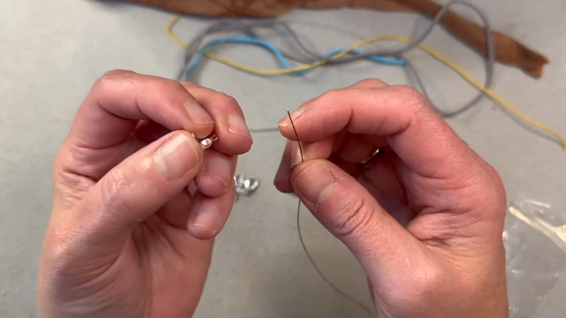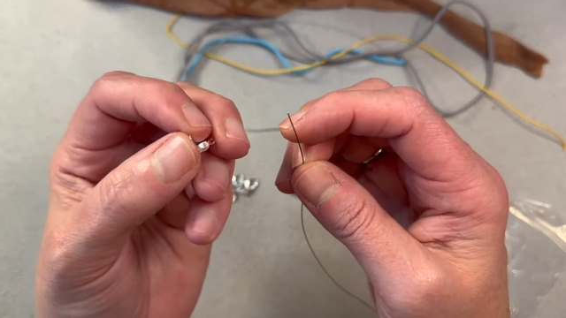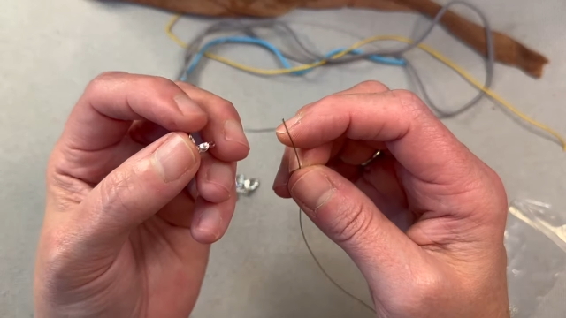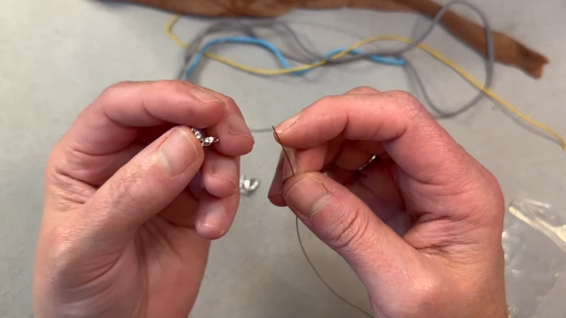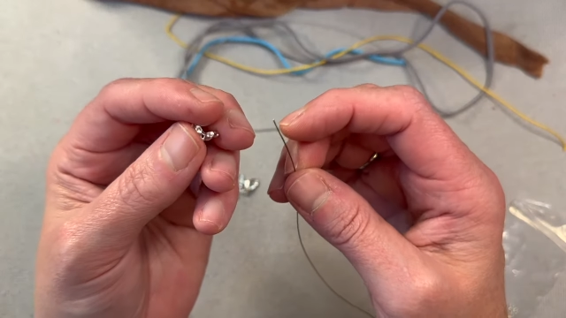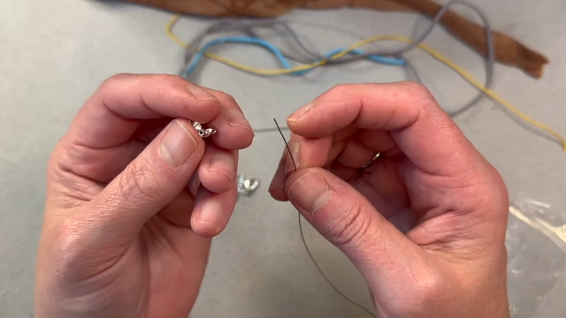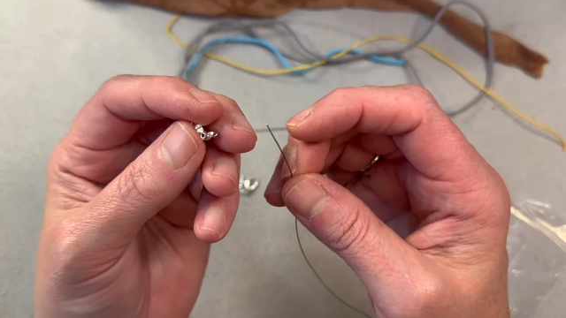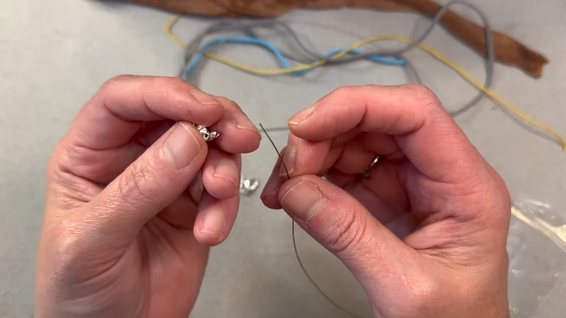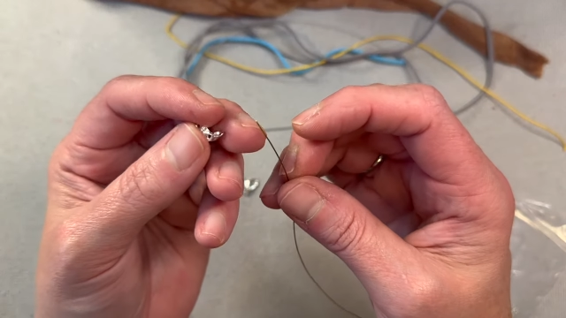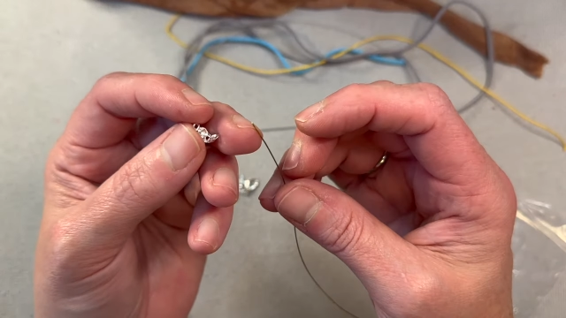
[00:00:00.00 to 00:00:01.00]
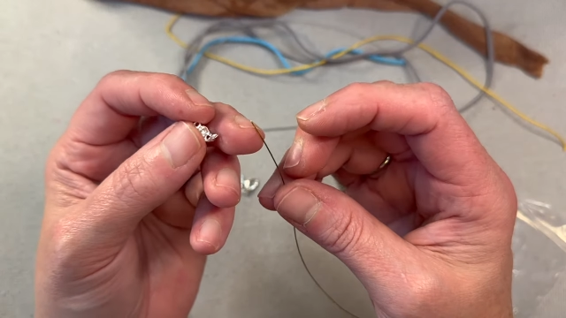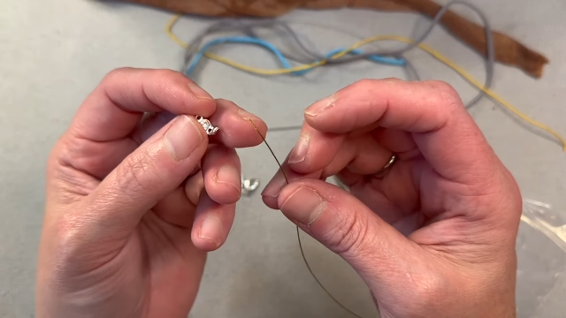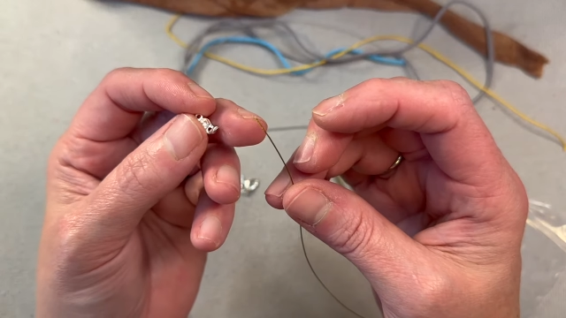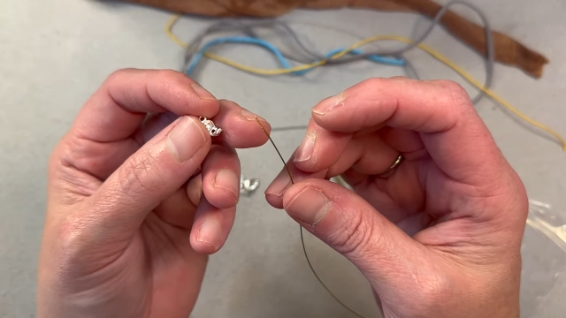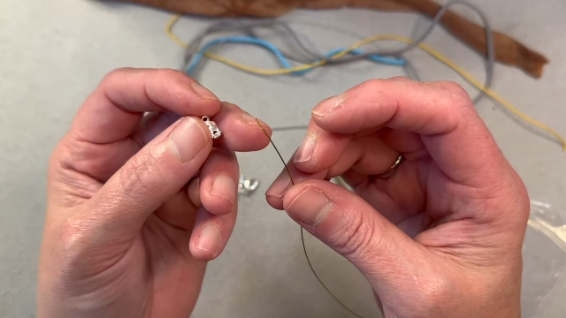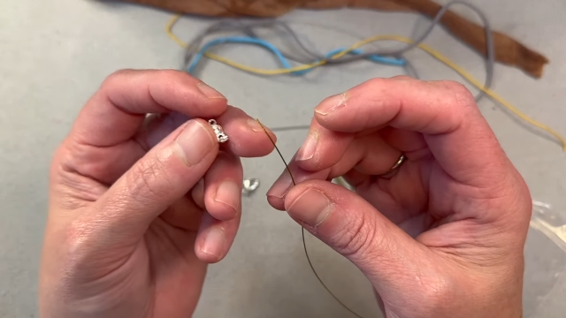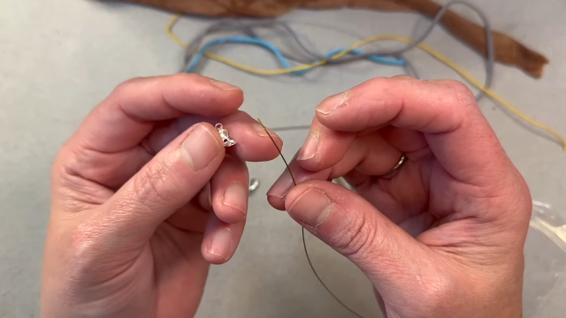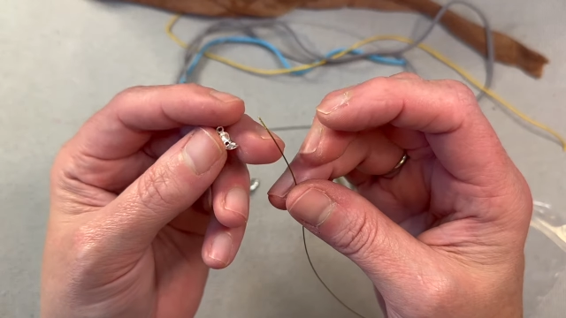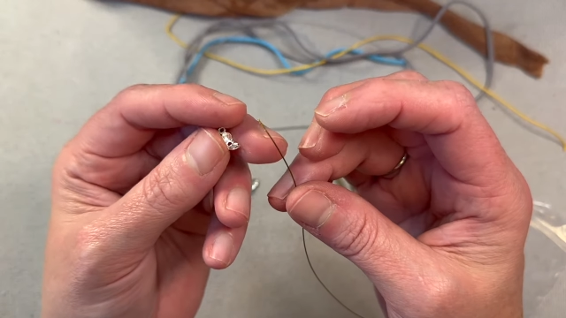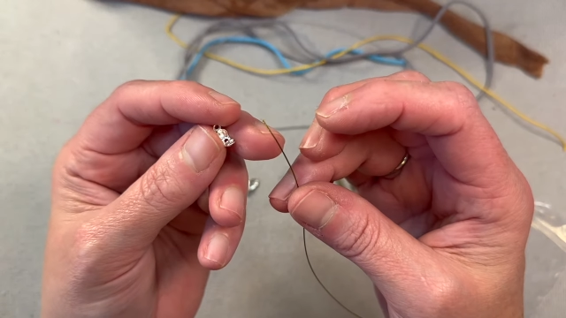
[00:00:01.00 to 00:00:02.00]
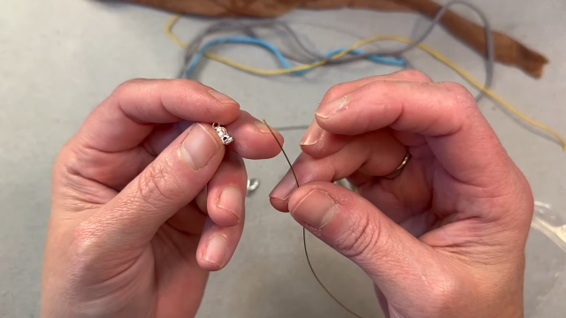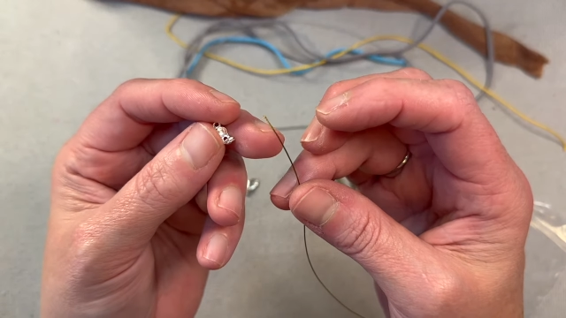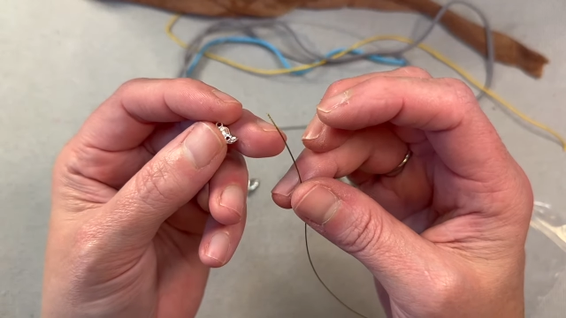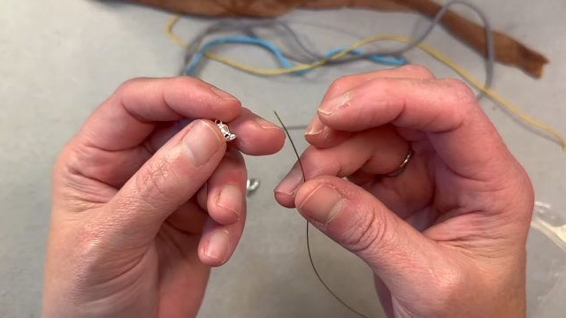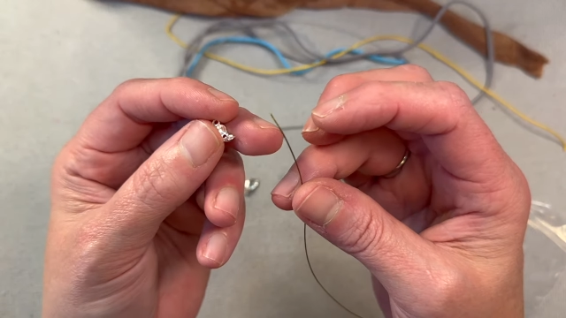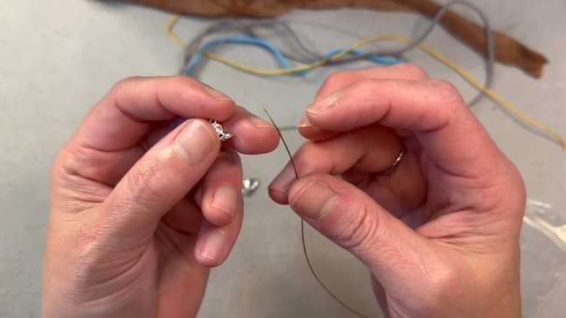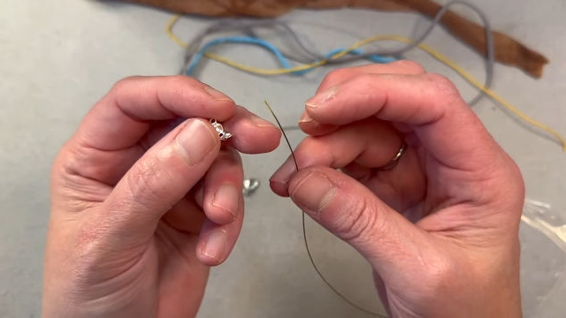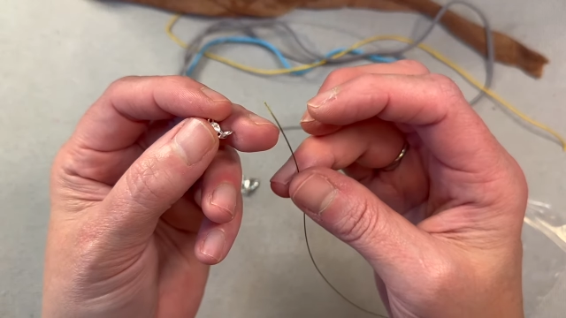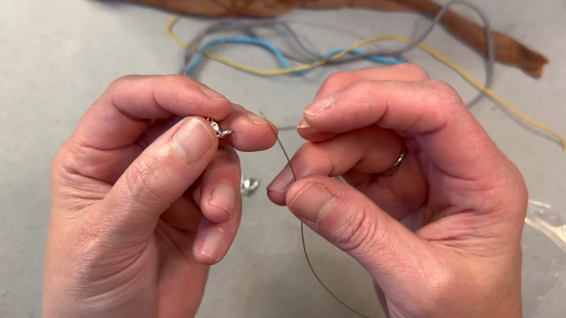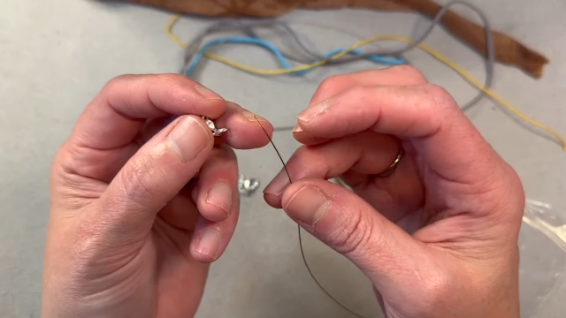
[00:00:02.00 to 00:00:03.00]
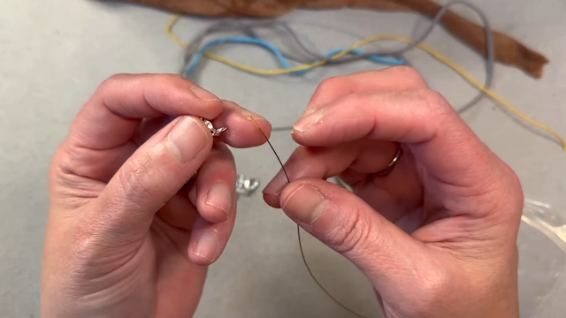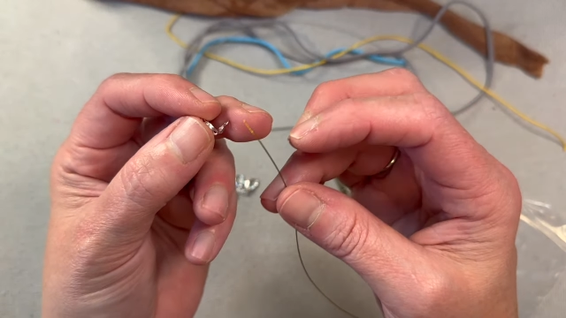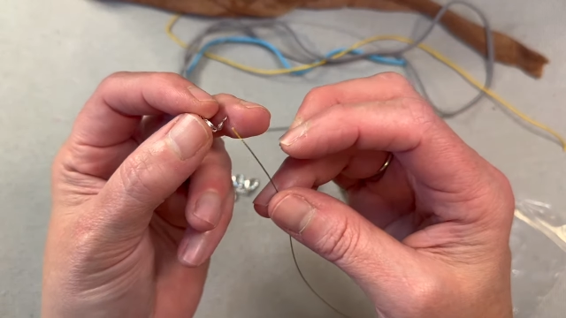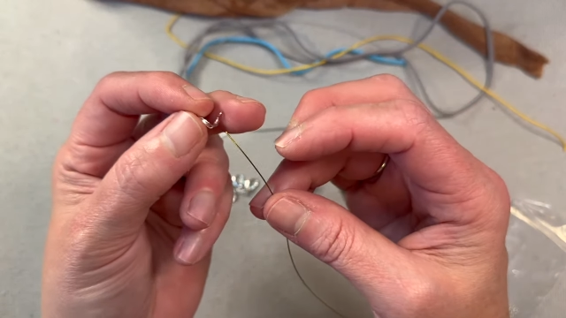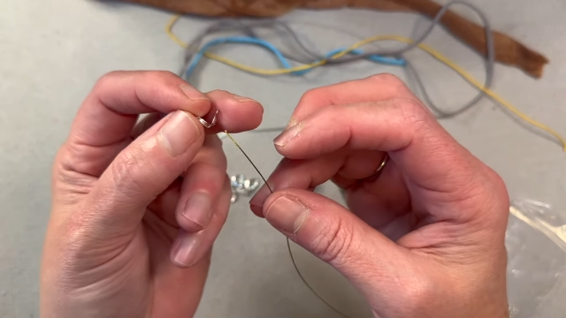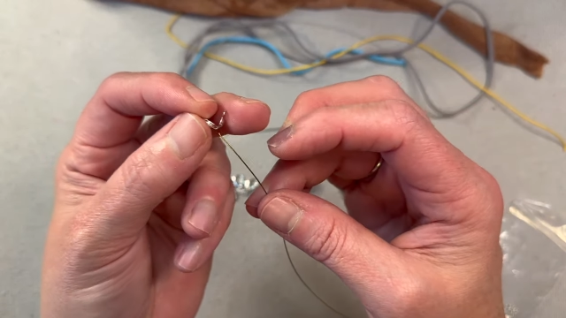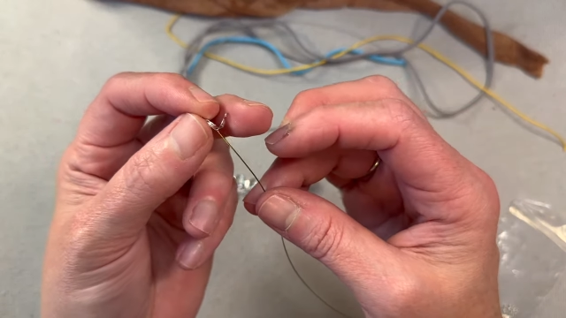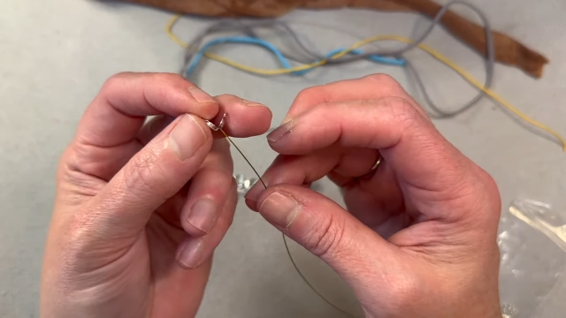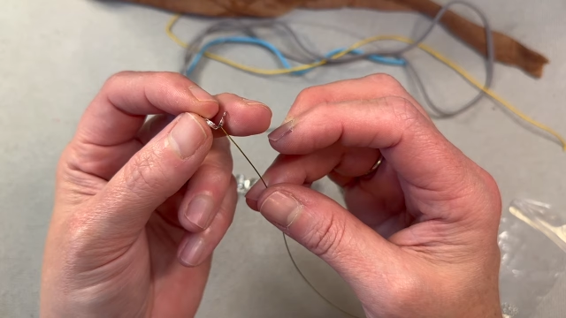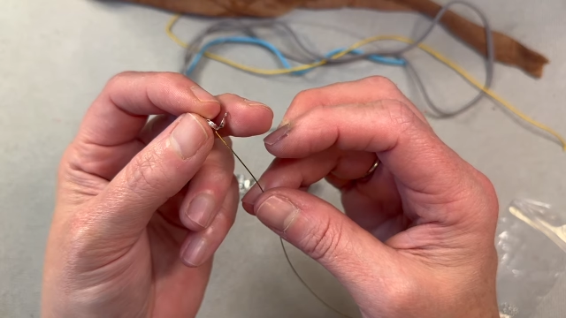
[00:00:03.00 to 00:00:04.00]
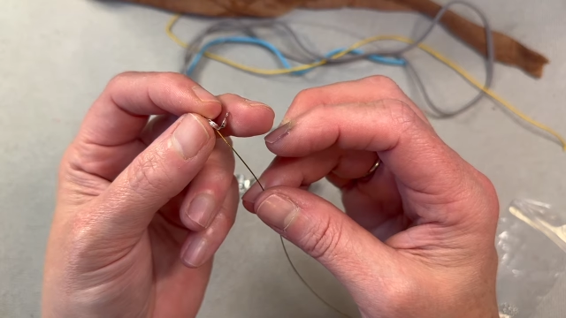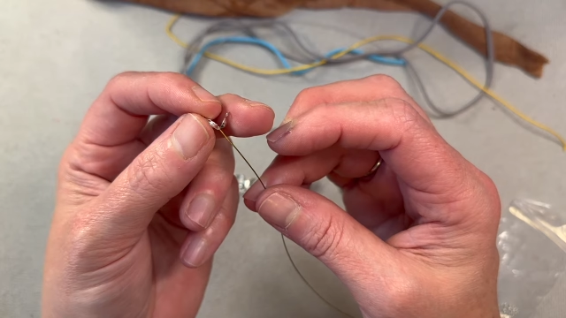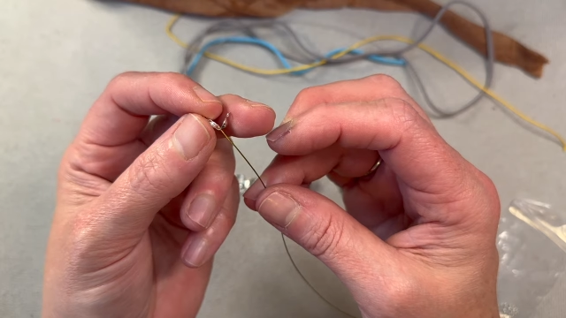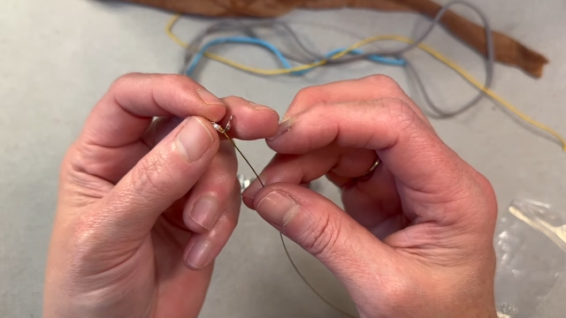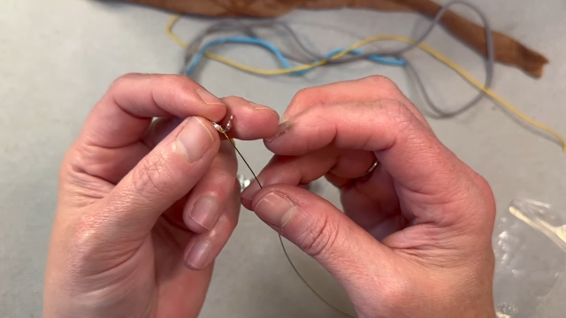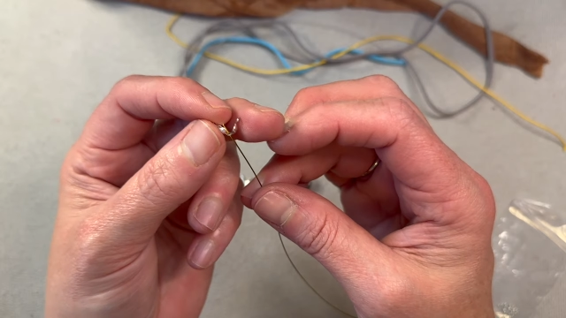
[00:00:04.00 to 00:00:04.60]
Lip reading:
No face is visible, so there are no lips to read.